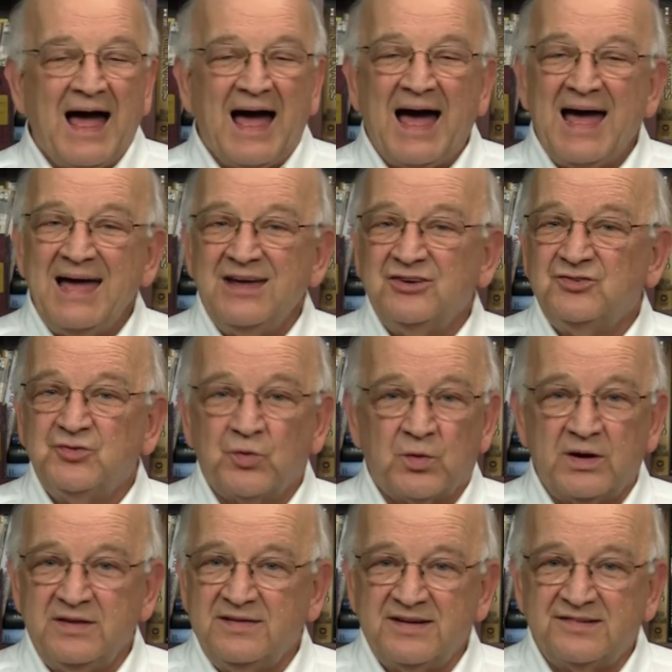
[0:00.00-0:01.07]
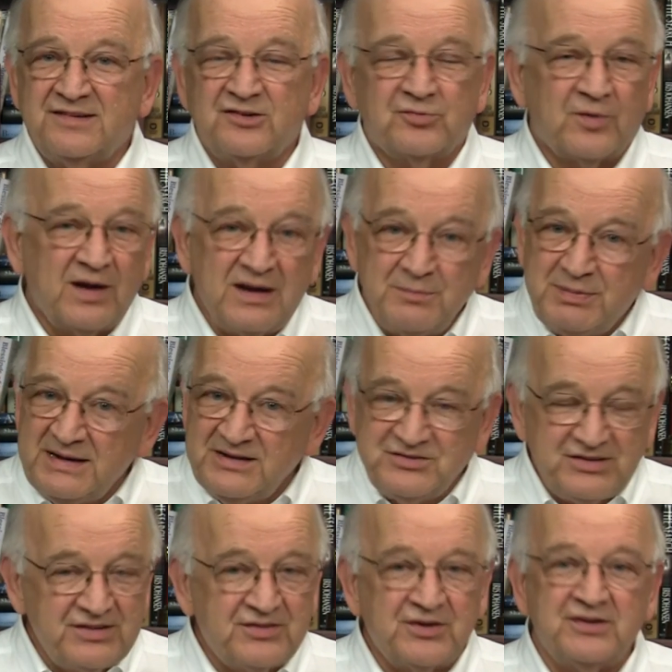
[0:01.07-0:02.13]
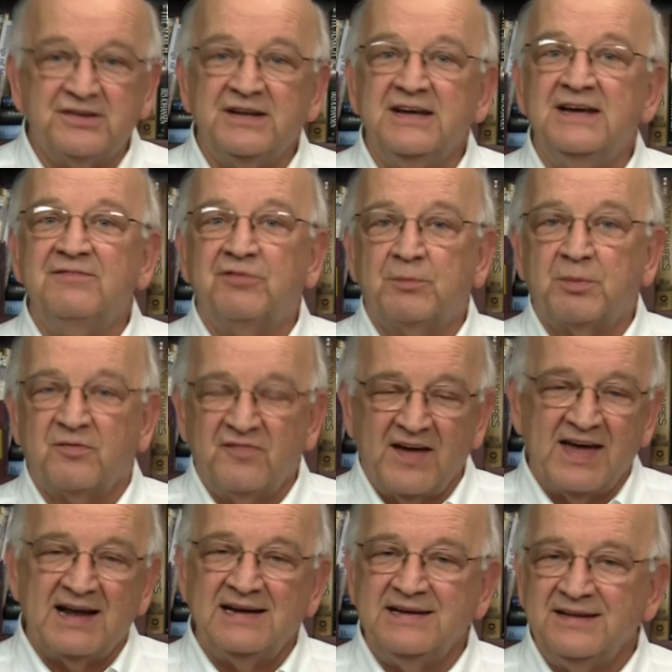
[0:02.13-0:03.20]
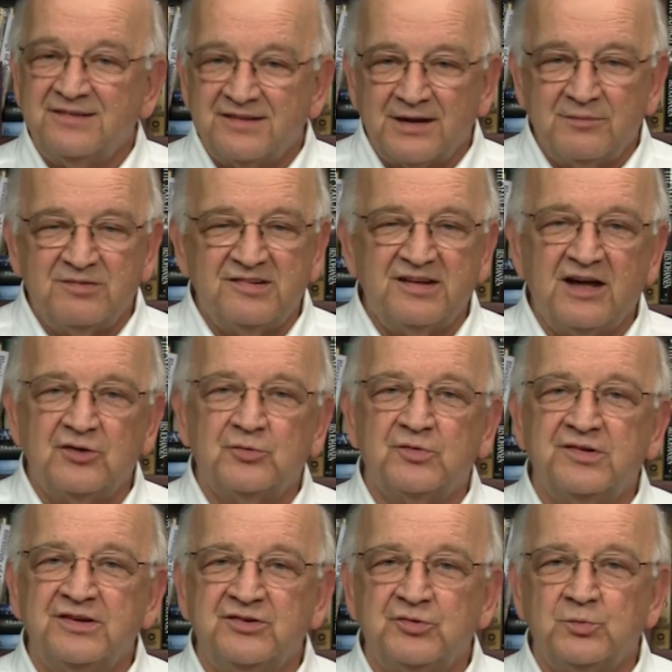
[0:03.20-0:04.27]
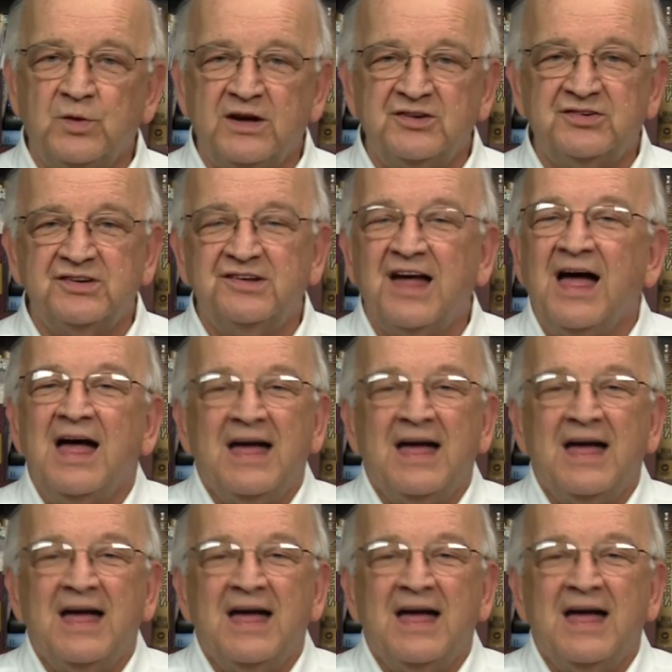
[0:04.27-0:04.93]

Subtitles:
I enjoyed this. It's rated PG-13 for profanity and some sexual situations.